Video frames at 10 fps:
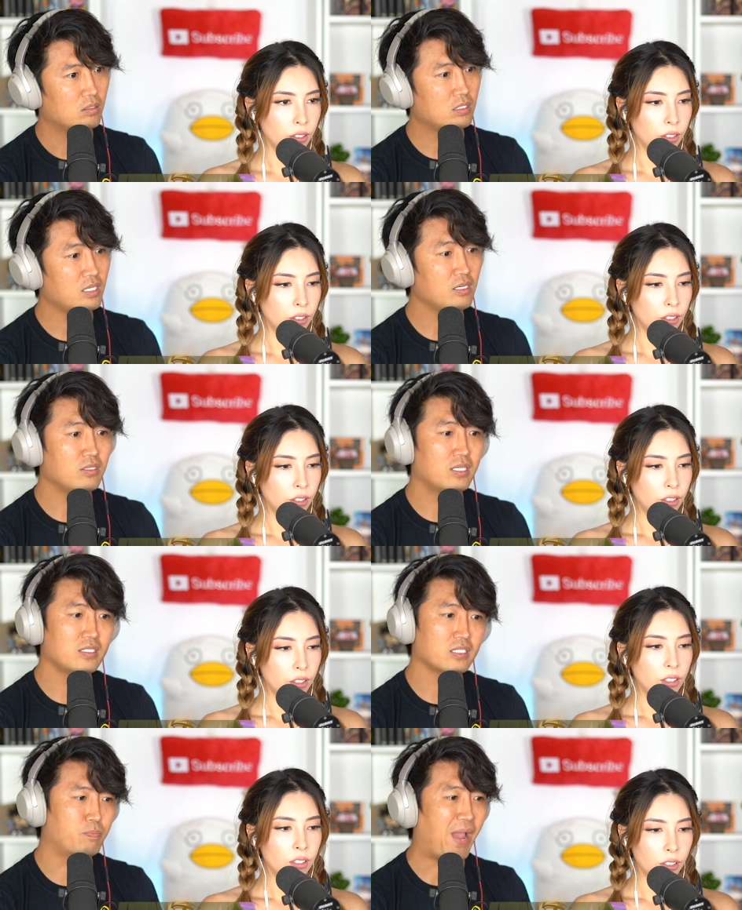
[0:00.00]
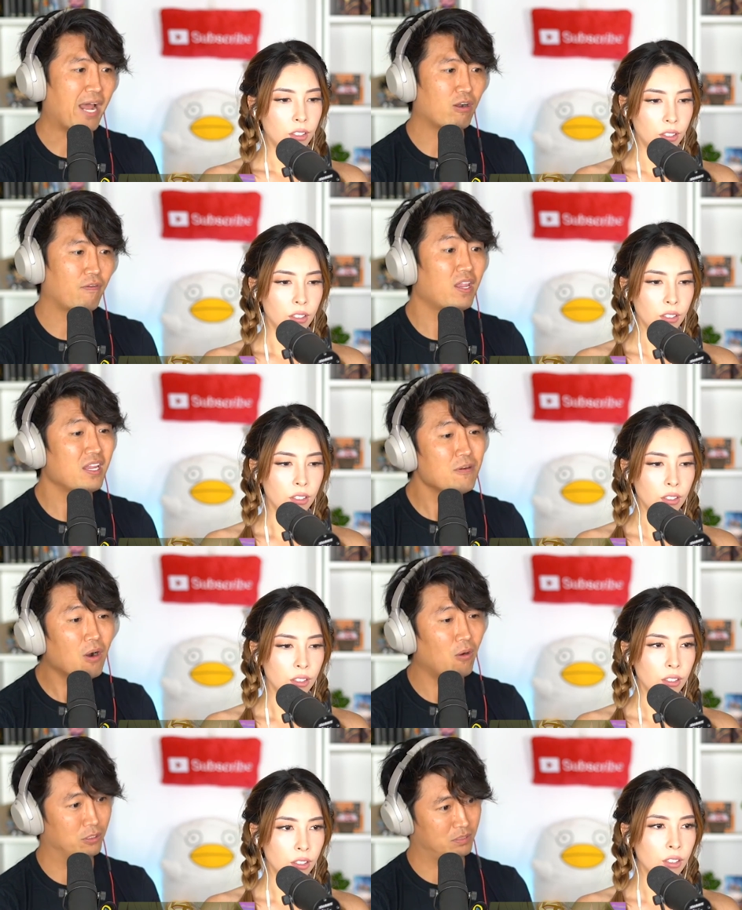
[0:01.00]
Speaker 1: Dude, this is Battle of
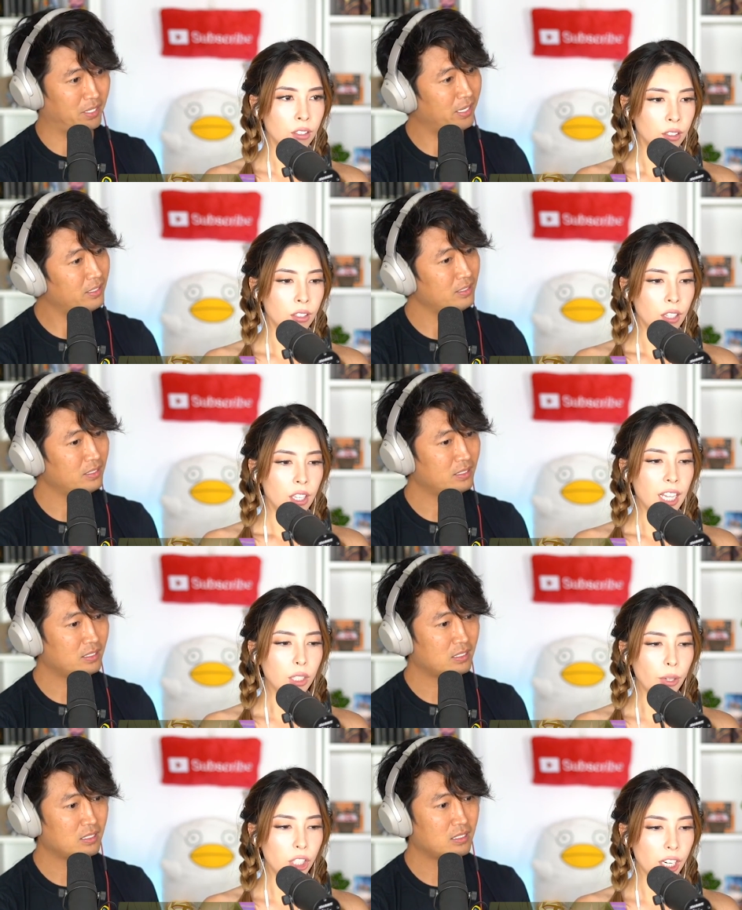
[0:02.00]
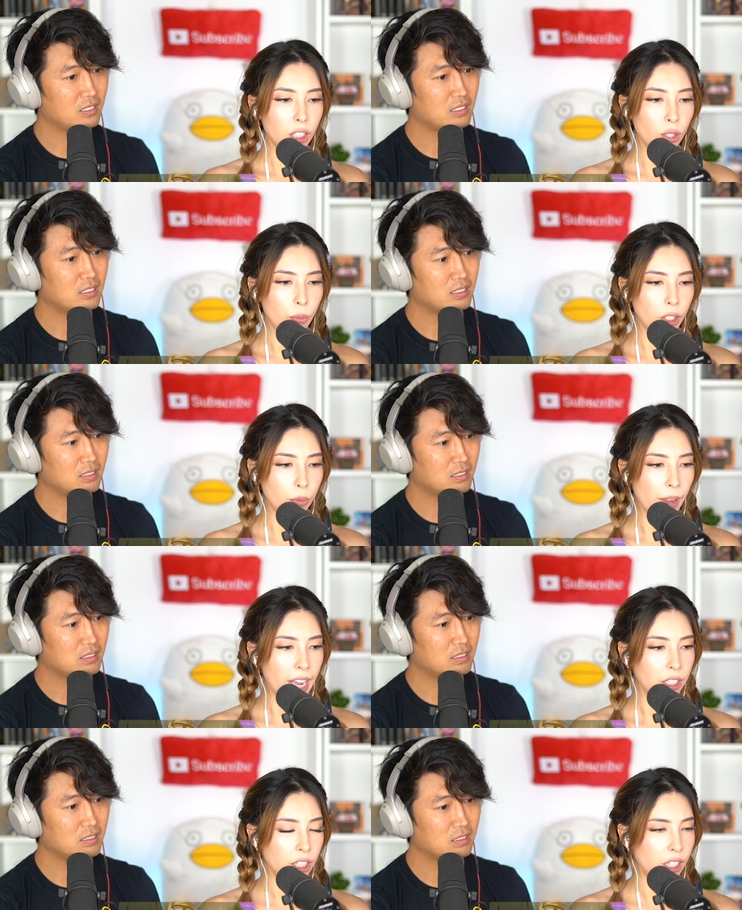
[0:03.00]
Heroes, man. That's why she has
Speaker 2: so much
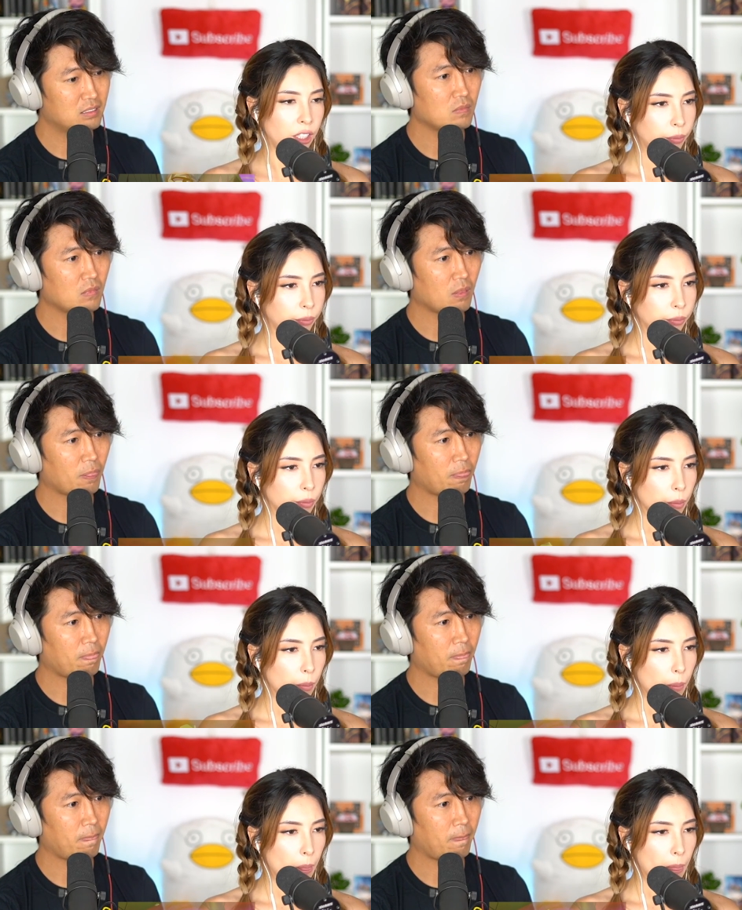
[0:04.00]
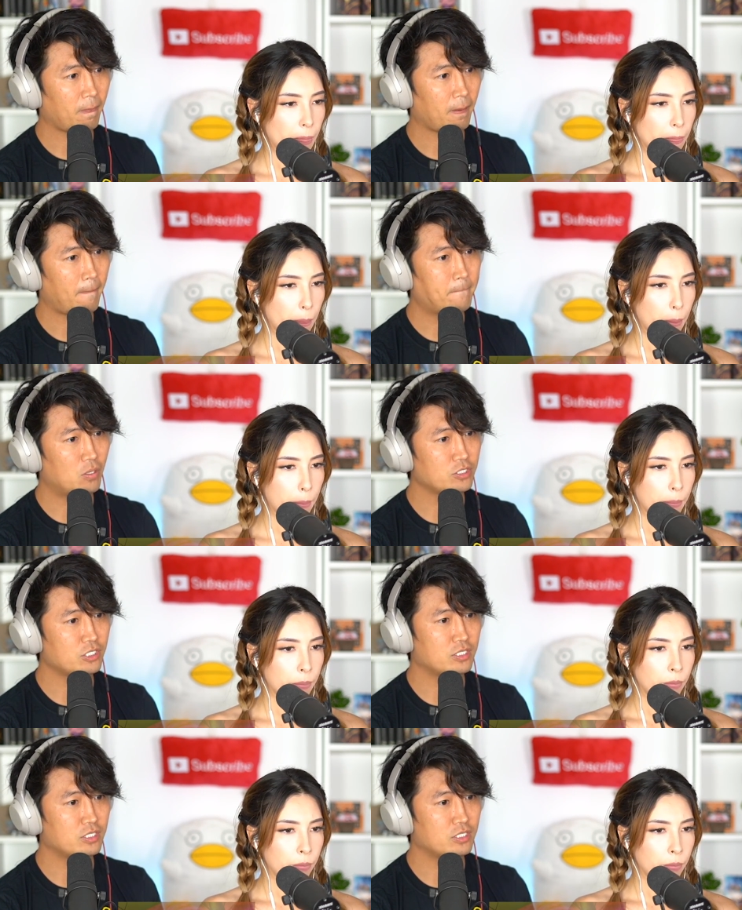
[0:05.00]
passion.
Speaker 1: Potion,